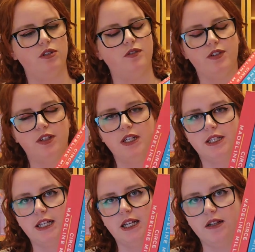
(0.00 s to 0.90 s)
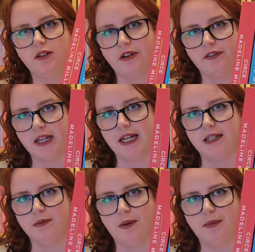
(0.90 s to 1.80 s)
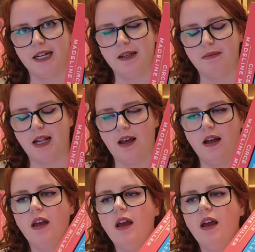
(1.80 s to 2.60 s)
of Circe and Song of Achilles by Madeline Miller.